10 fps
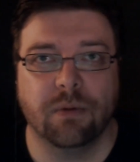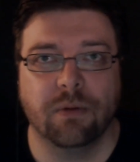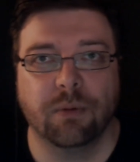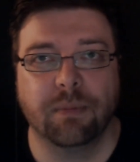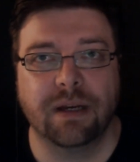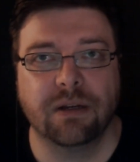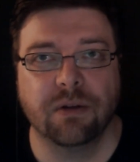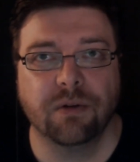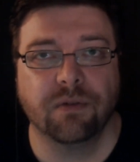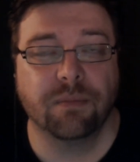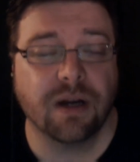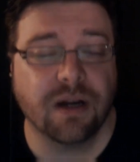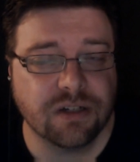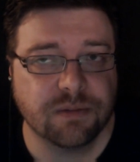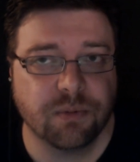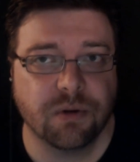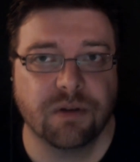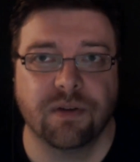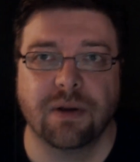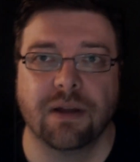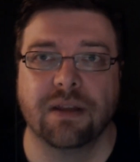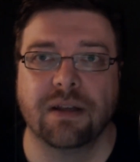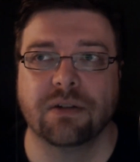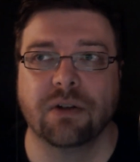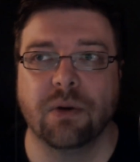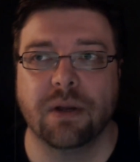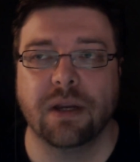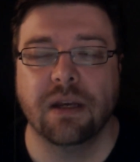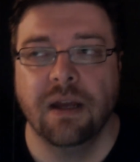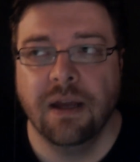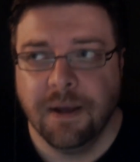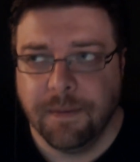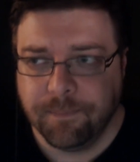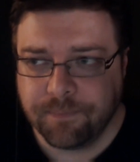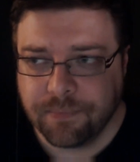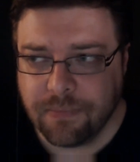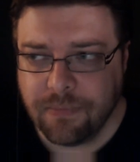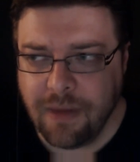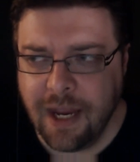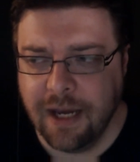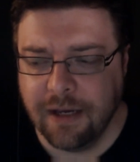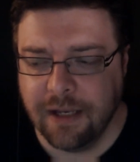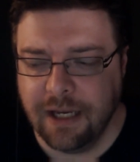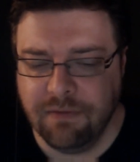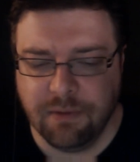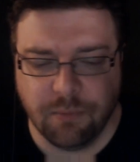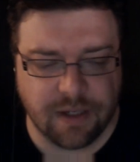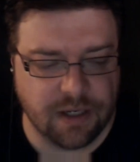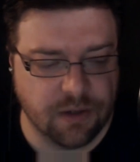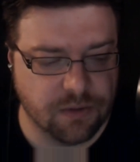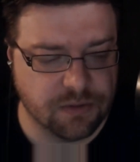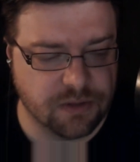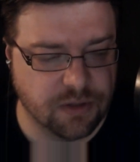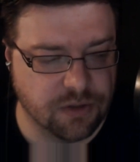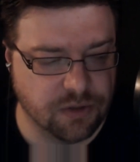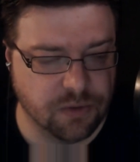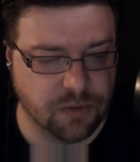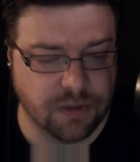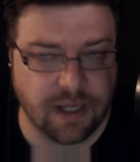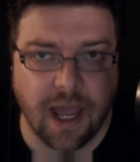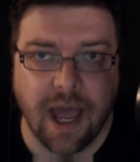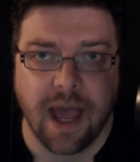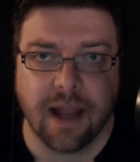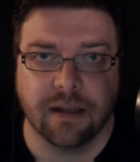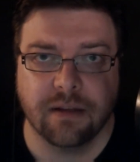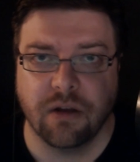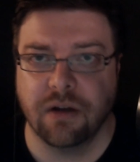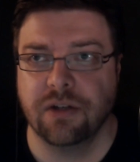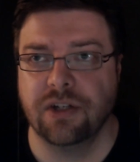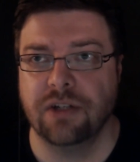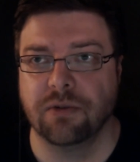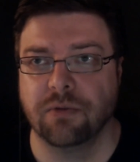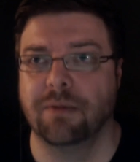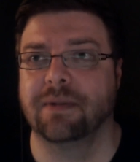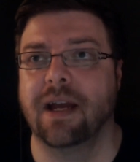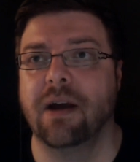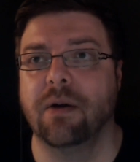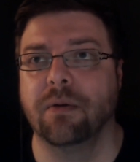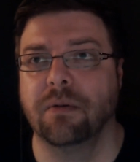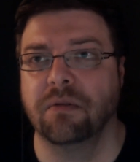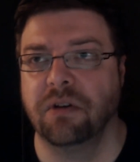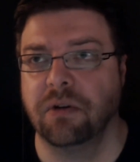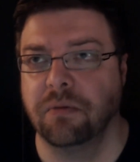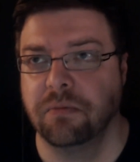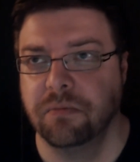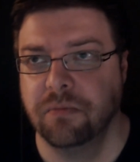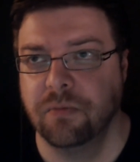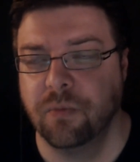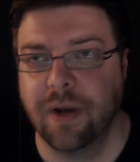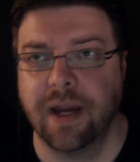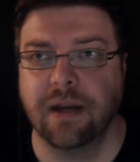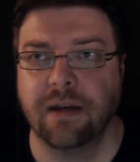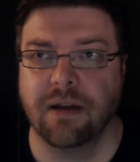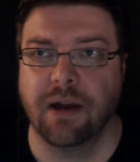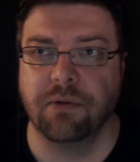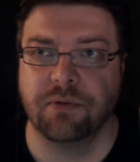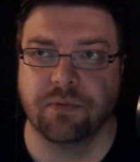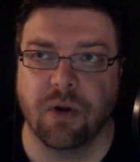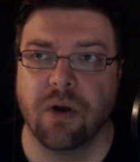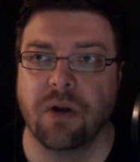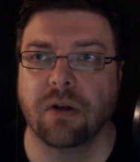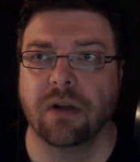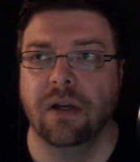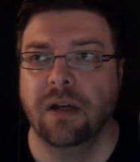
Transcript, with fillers: We're being told from Nanachi's point of view how things are going. And even when he goes to do the act, Nanachi screams out, you know, wait, I was wrong.